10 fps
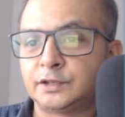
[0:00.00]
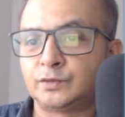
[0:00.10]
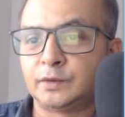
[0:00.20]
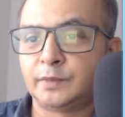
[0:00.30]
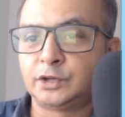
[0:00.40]

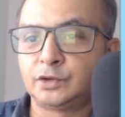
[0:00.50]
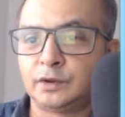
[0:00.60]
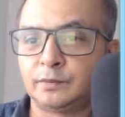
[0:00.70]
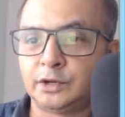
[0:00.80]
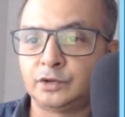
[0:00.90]
1 by 2,
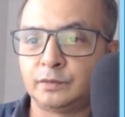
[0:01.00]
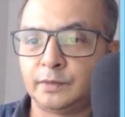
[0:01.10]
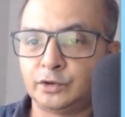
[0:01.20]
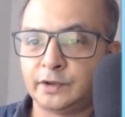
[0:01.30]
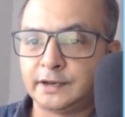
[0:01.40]
1 by 2, 1
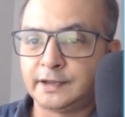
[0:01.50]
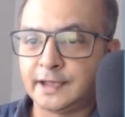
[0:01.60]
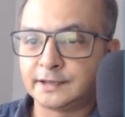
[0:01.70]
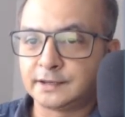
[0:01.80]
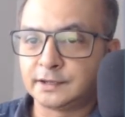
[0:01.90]
by 2 get
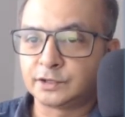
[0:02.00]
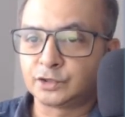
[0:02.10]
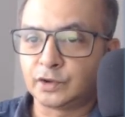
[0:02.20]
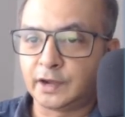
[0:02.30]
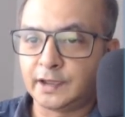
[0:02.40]
cancelled.
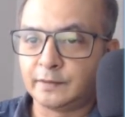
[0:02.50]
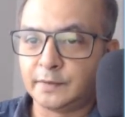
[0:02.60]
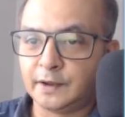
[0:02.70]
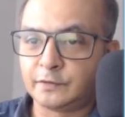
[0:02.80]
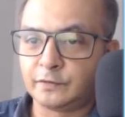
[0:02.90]
So I
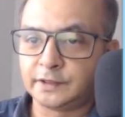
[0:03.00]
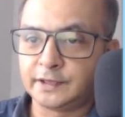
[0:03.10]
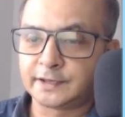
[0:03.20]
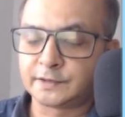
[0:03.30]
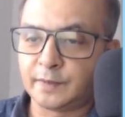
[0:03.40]
am left with
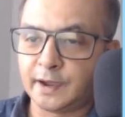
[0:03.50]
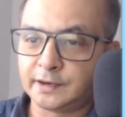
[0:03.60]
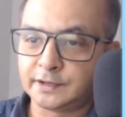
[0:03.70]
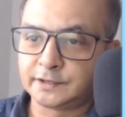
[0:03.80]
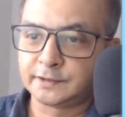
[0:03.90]
x
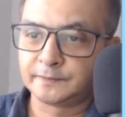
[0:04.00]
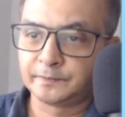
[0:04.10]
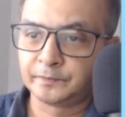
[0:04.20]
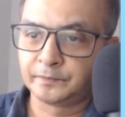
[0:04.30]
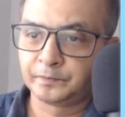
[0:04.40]
minus
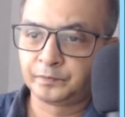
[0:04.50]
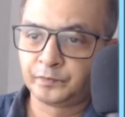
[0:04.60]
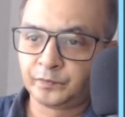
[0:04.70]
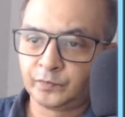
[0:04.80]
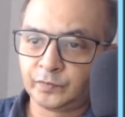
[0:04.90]

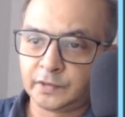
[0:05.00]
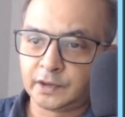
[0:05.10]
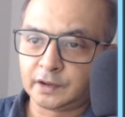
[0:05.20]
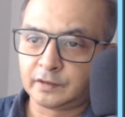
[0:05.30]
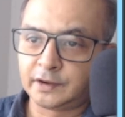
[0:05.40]

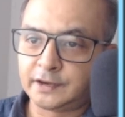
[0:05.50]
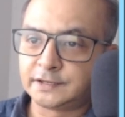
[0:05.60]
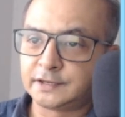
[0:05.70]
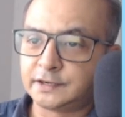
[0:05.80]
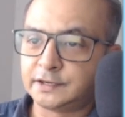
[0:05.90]

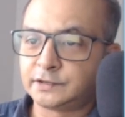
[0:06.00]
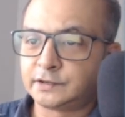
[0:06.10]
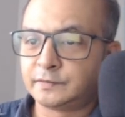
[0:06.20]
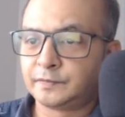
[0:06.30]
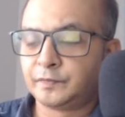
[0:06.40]
greatest
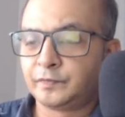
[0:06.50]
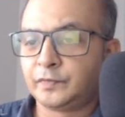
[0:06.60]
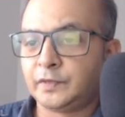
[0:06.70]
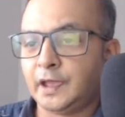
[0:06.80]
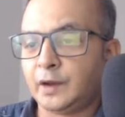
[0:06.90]
integer
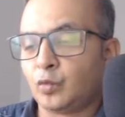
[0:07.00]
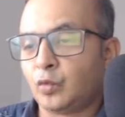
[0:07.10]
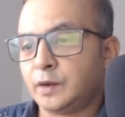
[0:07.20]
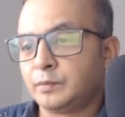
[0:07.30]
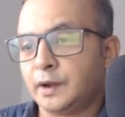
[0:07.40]
and
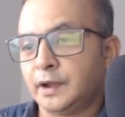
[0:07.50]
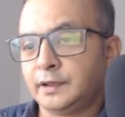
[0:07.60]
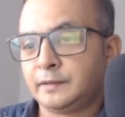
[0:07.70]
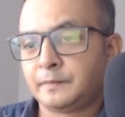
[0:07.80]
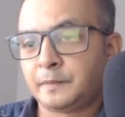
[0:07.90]
1
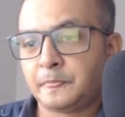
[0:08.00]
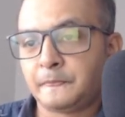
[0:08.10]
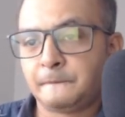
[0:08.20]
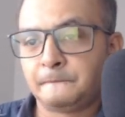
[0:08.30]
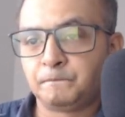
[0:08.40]
by
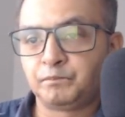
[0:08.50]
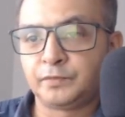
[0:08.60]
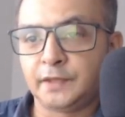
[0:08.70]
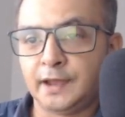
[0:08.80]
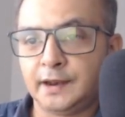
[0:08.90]

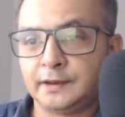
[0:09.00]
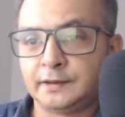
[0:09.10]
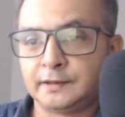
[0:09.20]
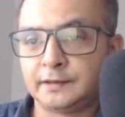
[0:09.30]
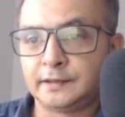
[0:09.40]

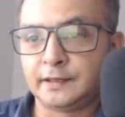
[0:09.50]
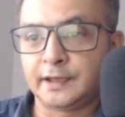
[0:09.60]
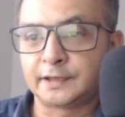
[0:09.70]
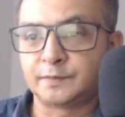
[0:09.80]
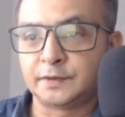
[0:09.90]
ln
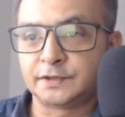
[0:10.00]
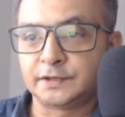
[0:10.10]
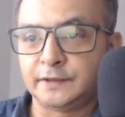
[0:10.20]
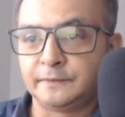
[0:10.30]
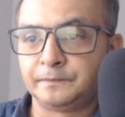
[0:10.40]
x plus e.